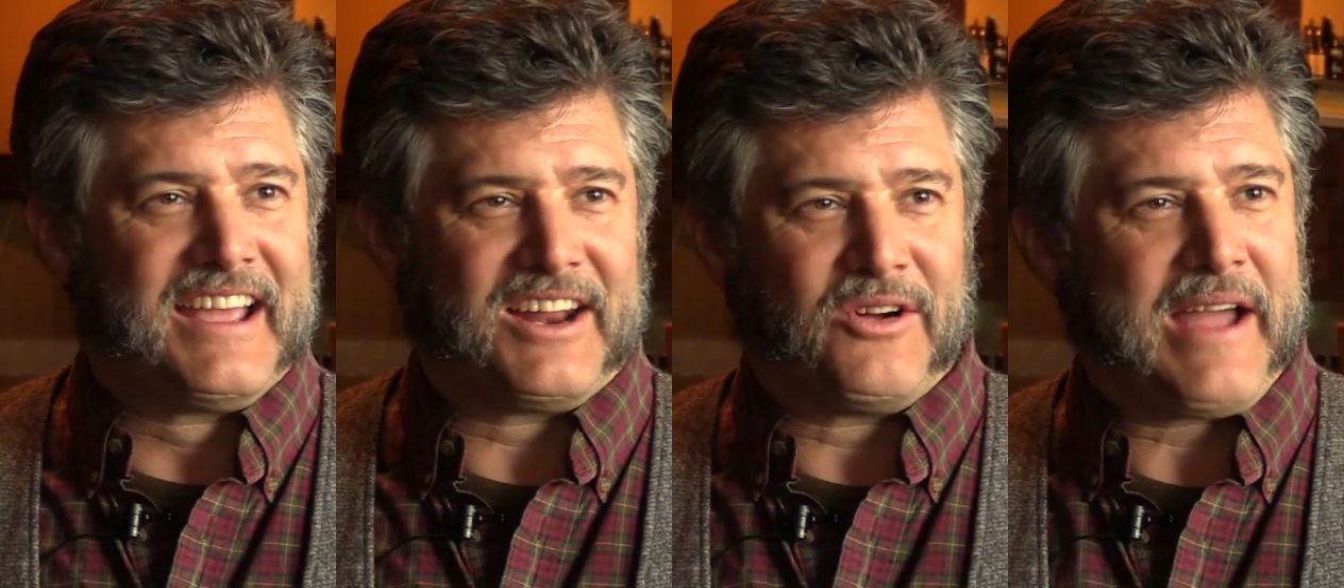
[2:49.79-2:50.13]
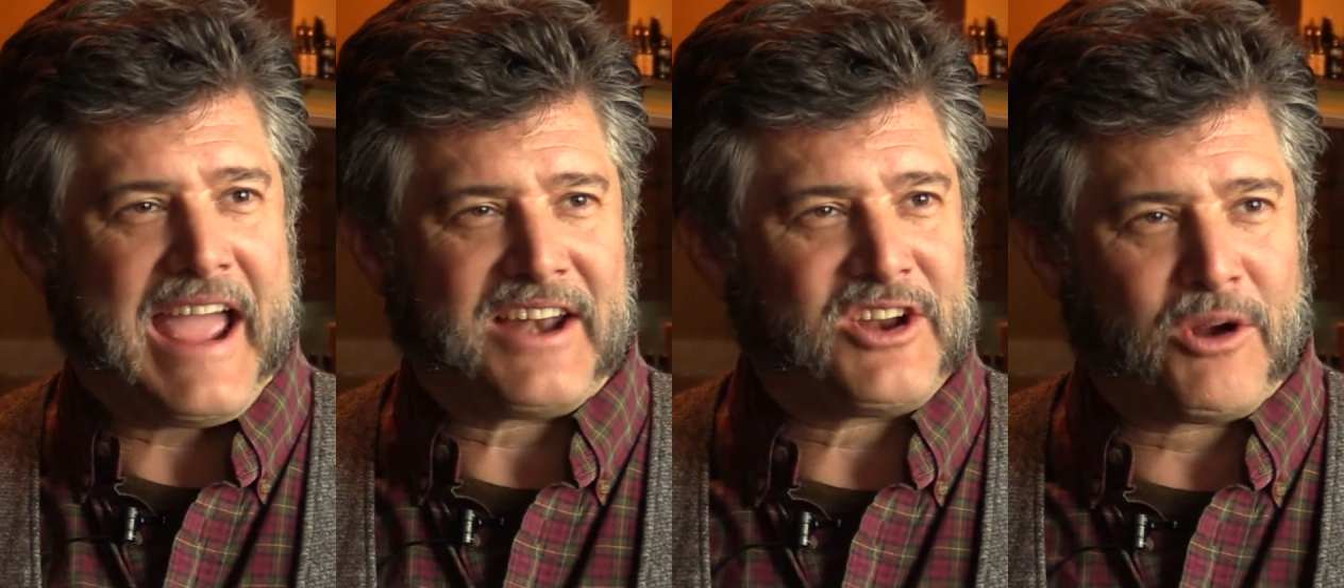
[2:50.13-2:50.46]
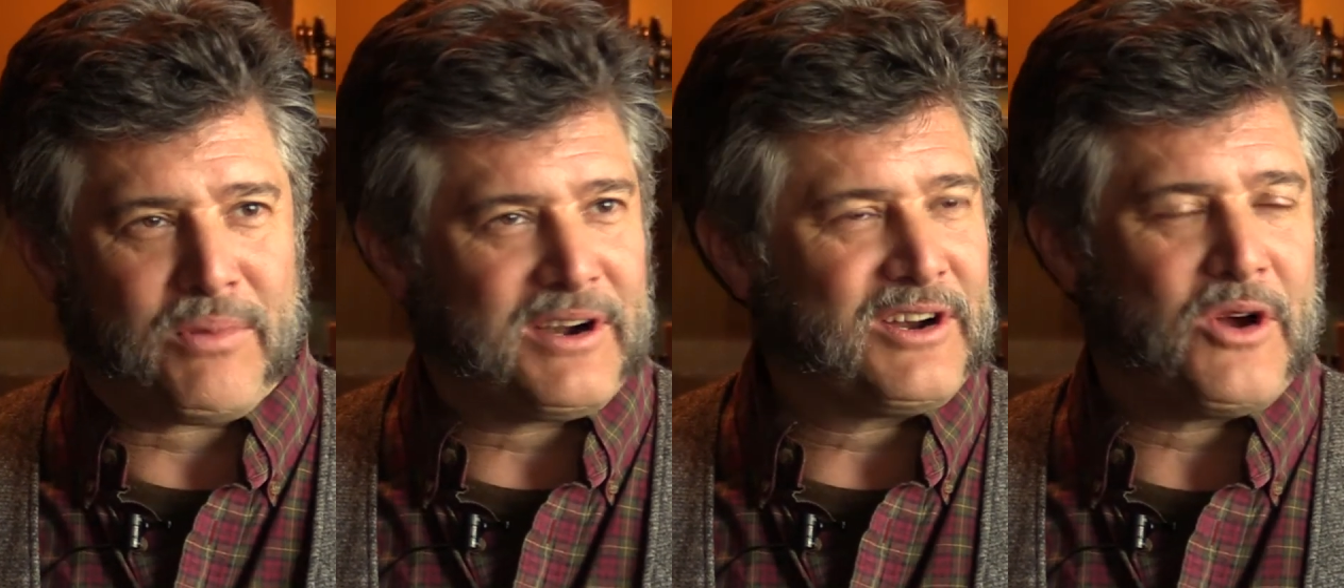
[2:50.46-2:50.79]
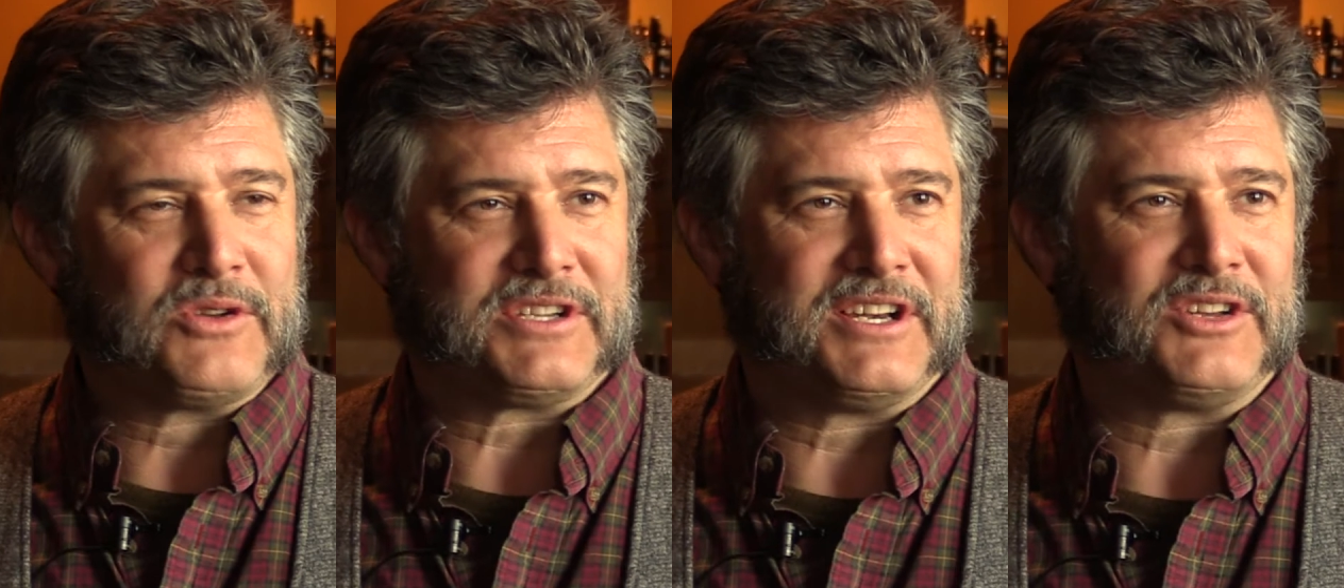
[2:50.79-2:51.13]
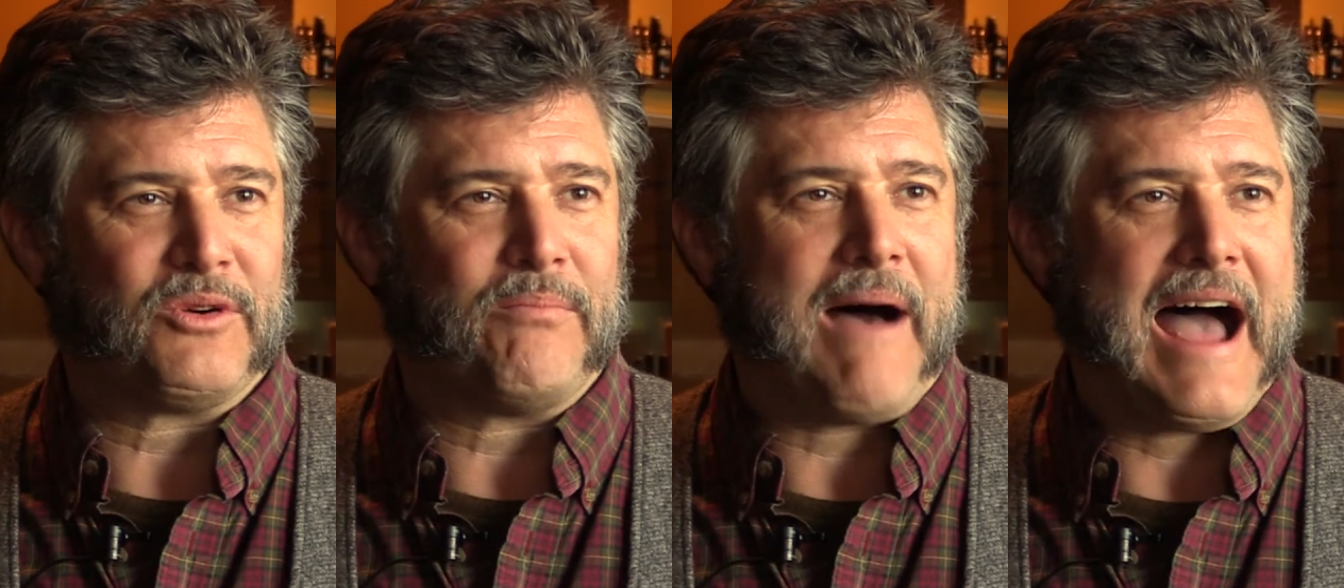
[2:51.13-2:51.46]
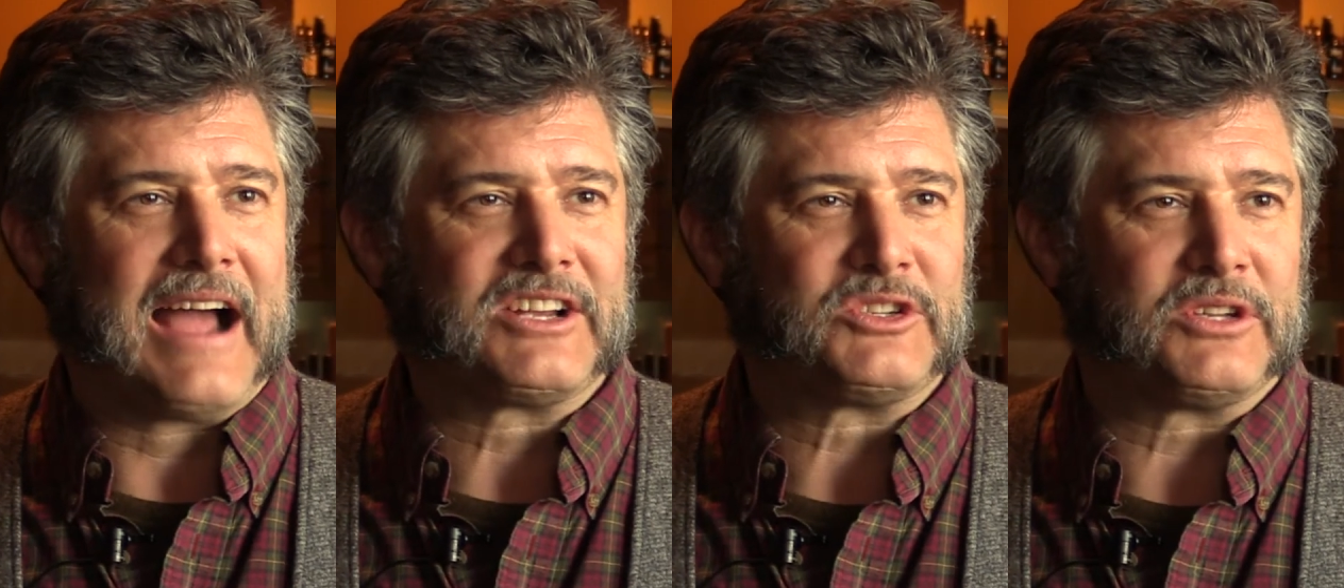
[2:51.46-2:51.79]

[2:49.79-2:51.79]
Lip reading: you know, hand numbered and goes into a box.